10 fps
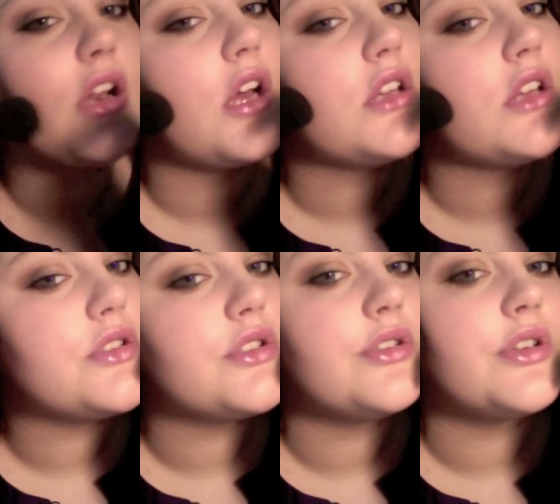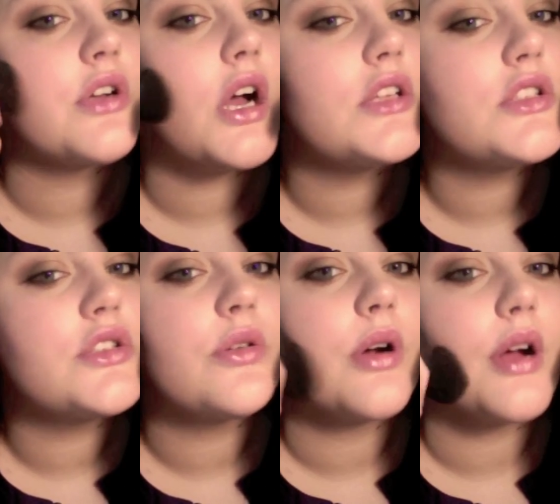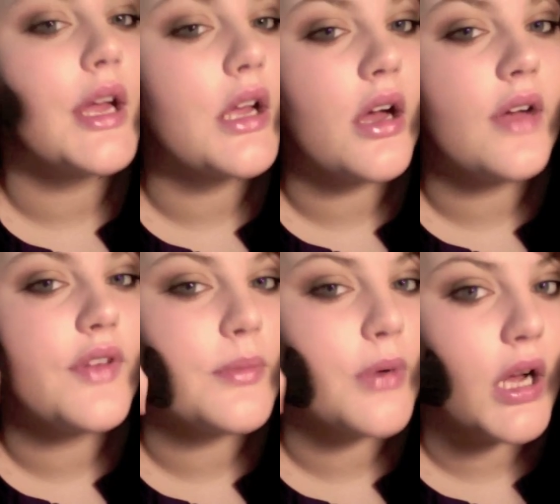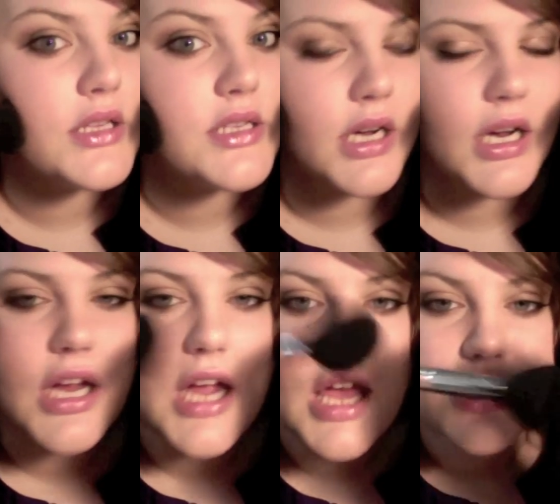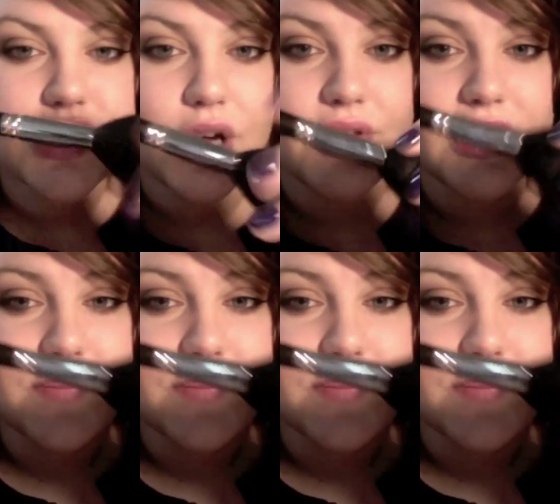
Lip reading: also do your contouring of your bronzer. So this